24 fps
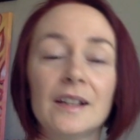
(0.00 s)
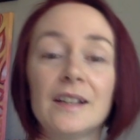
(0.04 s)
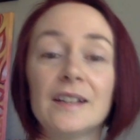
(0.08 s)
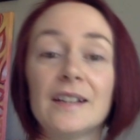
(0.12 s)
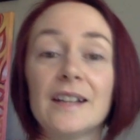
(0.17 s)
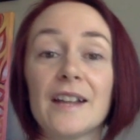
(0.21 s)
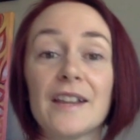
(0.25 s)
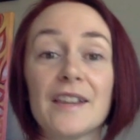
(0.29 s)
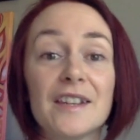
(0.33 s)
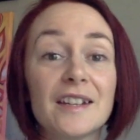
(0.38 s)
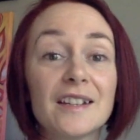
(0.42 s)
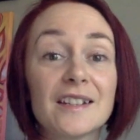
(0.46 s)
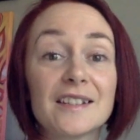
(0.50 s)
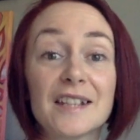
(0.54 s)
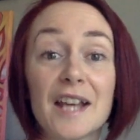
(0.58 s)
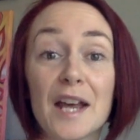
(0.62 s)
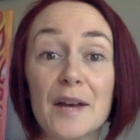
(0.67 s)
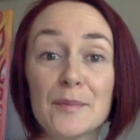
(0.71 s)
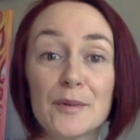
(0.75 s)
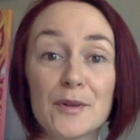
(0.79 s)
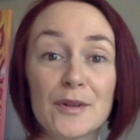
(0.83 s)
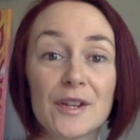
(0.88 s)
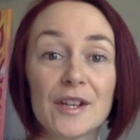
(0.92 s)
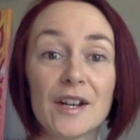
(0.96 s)
Now, the
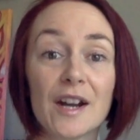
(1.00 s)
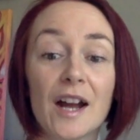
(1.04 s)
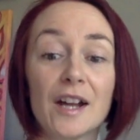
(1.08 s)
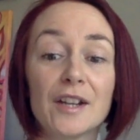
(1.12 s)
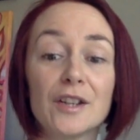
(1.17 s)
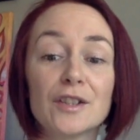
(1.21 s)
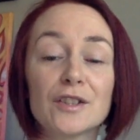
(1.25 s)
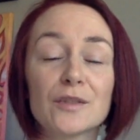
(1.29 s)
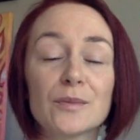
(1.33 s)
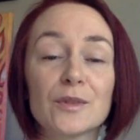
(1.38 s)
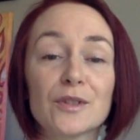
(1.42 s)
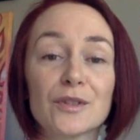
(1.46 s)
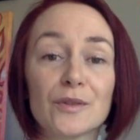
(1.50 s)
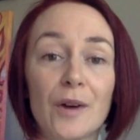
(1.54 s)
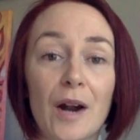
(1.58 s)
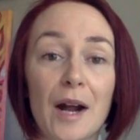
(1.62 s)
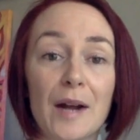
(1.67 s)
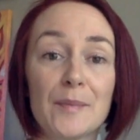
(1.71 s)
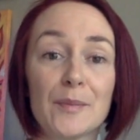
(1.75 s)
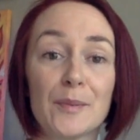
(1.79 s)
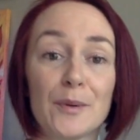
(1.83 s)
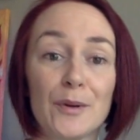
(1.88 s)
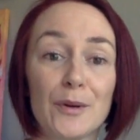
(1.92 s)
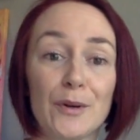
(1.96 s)
example that I used was
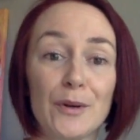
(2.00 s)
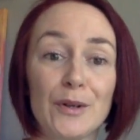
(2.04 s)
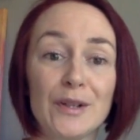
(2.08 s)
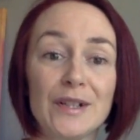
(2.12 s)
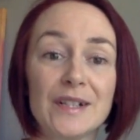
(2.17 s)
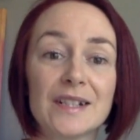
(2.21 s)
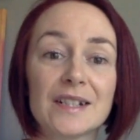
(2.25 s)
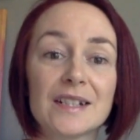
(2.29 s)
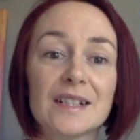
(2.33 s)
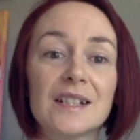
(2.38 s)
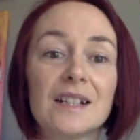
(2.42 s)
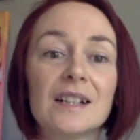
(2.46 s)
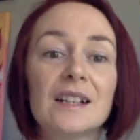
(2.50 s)
quite broad,